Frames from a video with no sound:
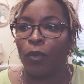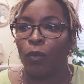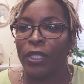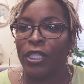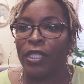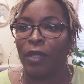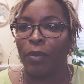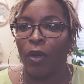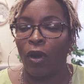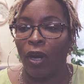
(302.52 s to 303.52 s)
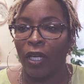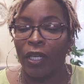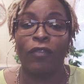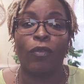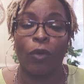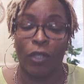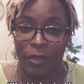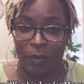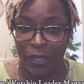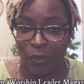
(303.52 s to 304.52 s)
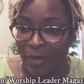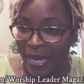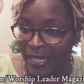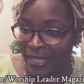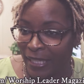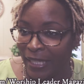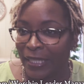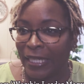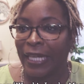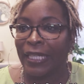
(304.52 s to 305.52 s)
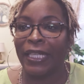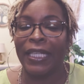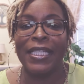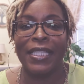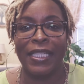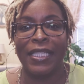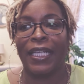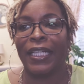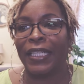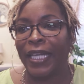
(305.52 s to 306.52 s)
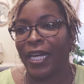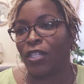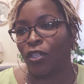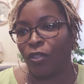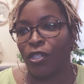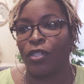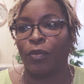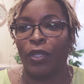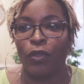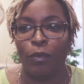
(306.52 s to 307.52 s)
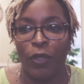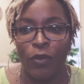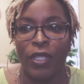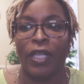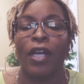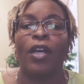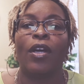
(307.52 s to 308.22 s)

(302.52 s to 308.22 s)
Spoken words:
which is a part of Worship Leader Magazine, and it exists to connect churches with new music